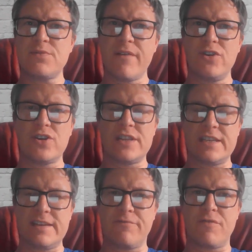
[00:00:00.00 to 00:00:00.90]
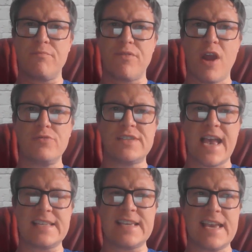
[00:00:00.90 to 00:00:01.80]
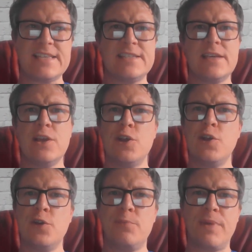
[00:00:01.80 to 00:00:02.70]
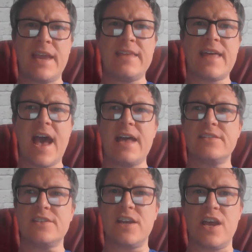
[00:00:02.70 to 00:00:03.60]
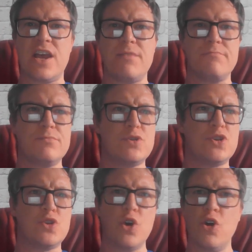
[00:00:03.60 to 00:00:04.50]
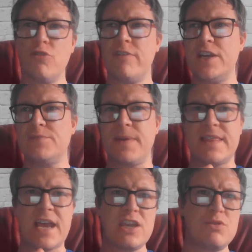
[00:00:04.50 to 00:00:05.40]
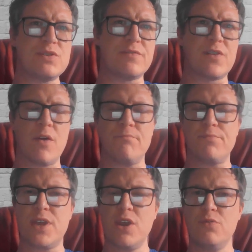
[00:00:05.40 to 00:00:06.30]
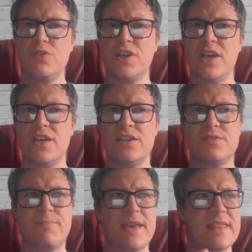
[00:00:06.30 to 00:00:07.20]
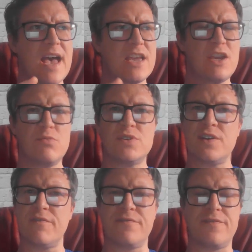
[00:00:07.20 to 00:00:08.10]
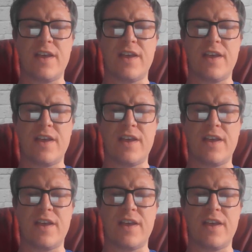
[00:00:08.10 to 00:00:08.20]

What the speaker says: to have a look at the different processes, be that storage, be that use of computers, be that use of